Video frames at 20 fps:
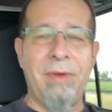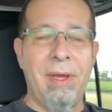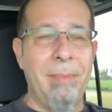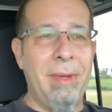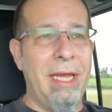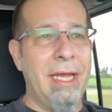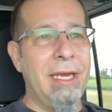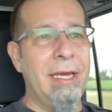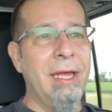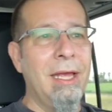I
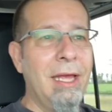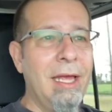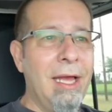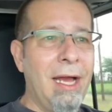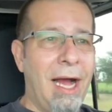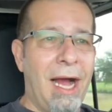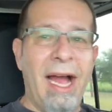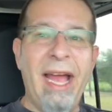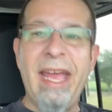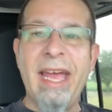
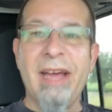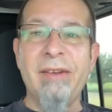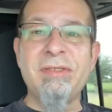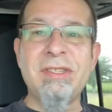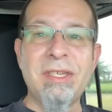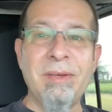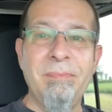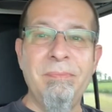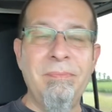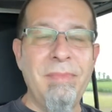mean, I have
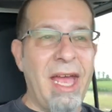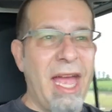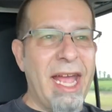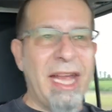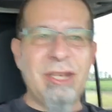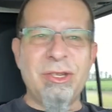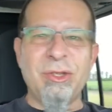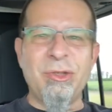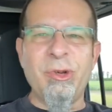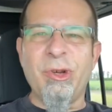some
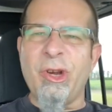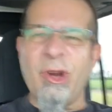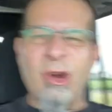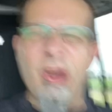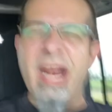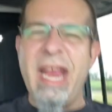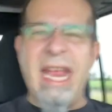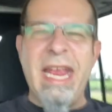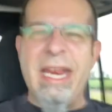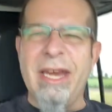extra
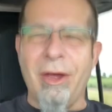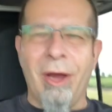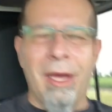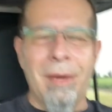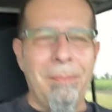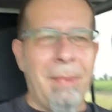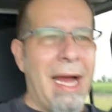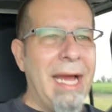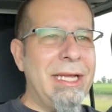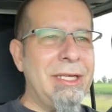green
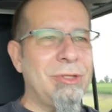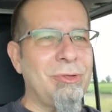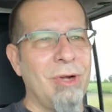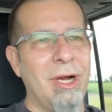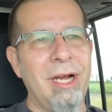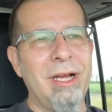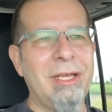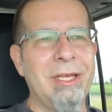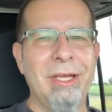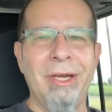on my
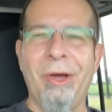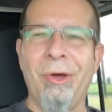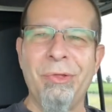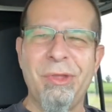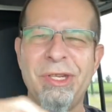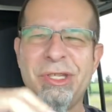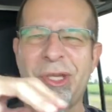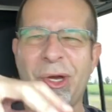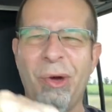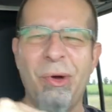truck, you know,
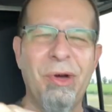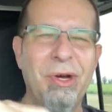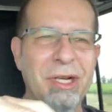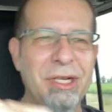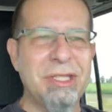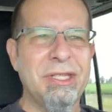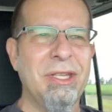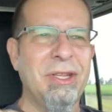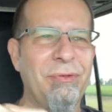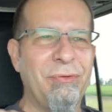the tow
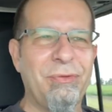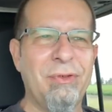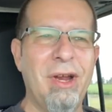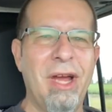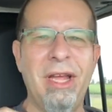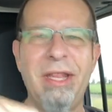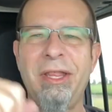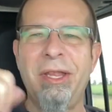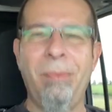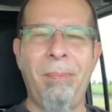hooks in the
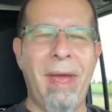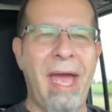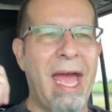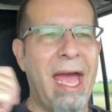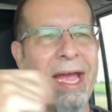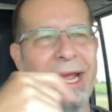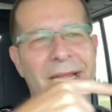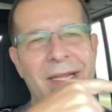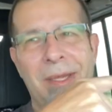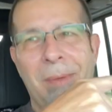front and the
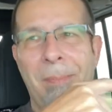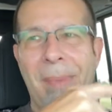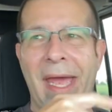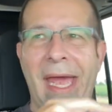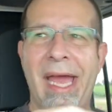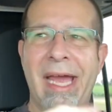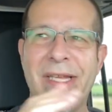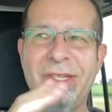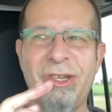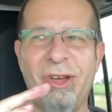back and the
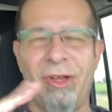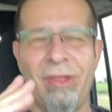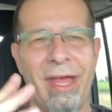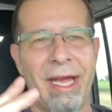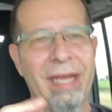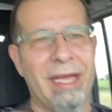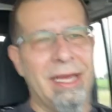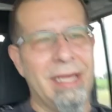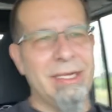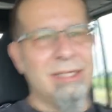badge, all
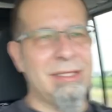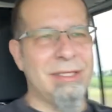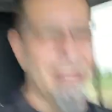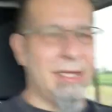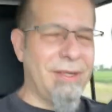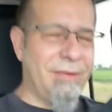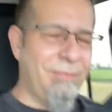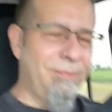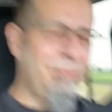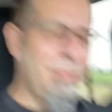that kind of stuff.